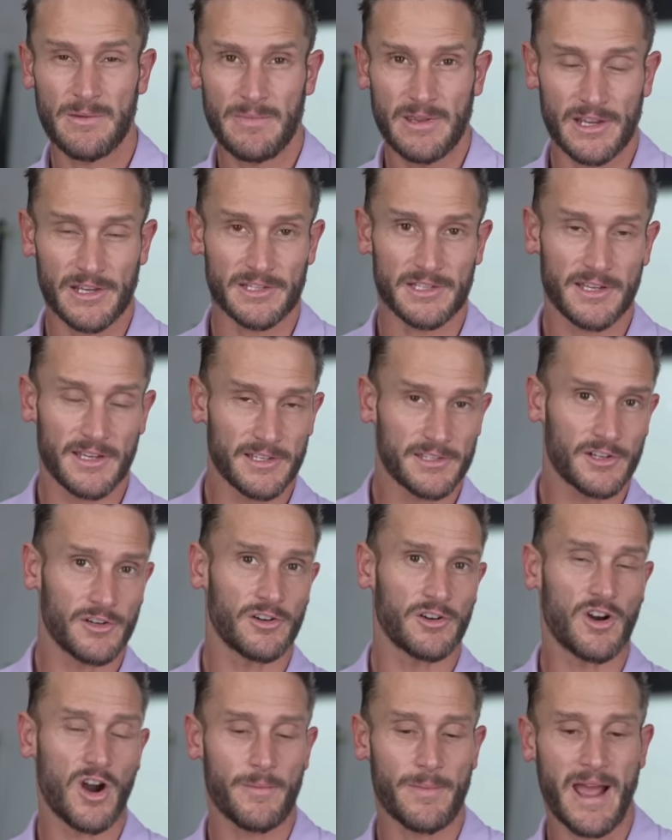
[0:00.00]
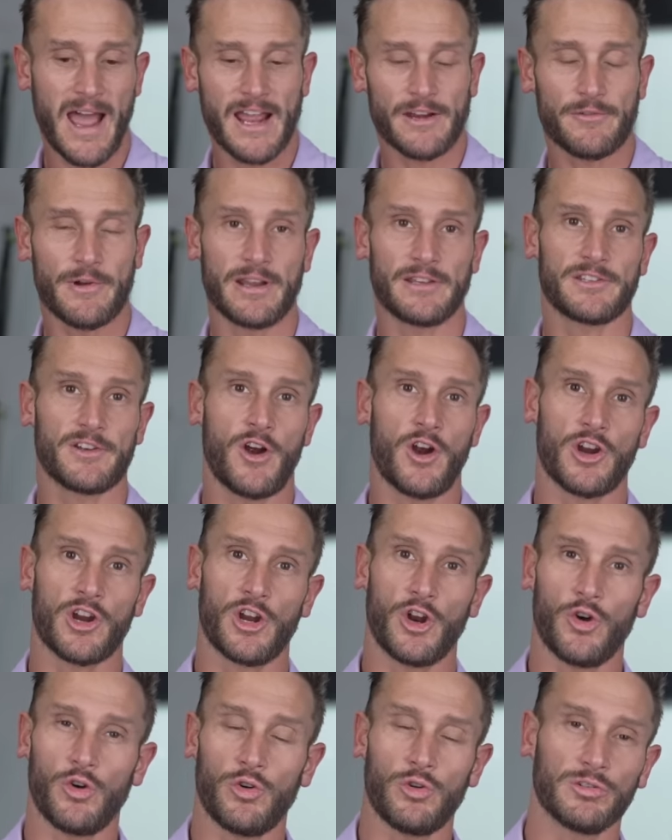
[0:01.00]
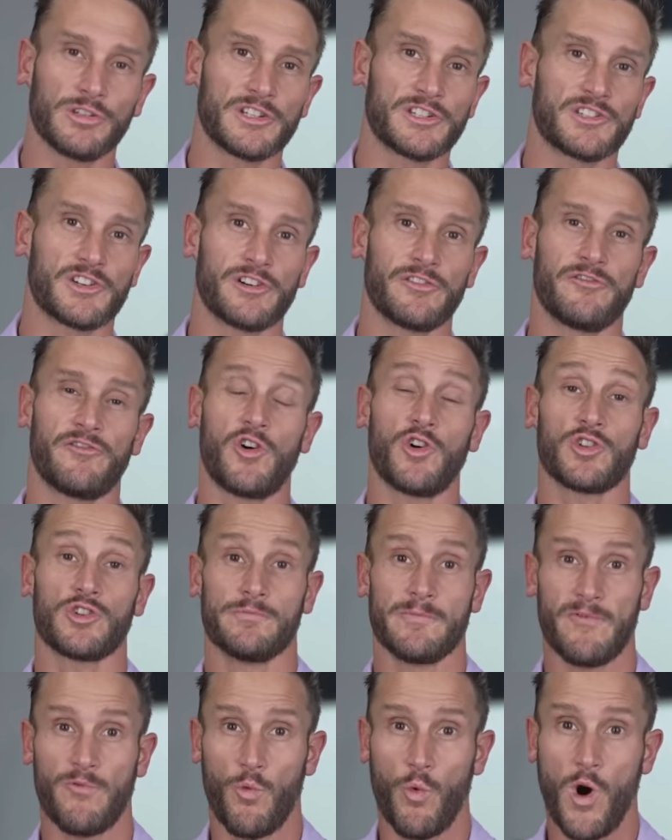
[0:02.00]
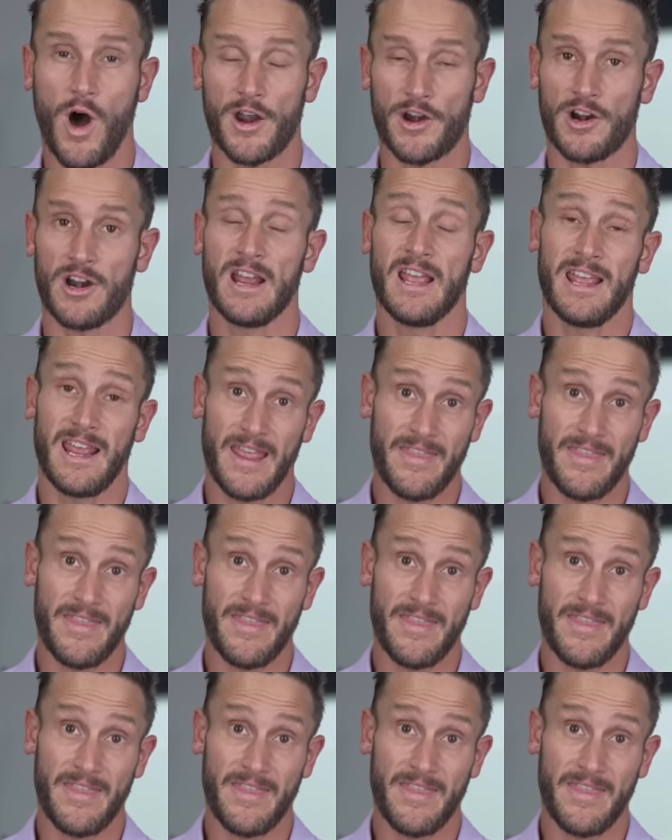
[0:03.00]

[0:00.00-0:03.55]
because certain carbohydrates are going to hold a certain volume of water,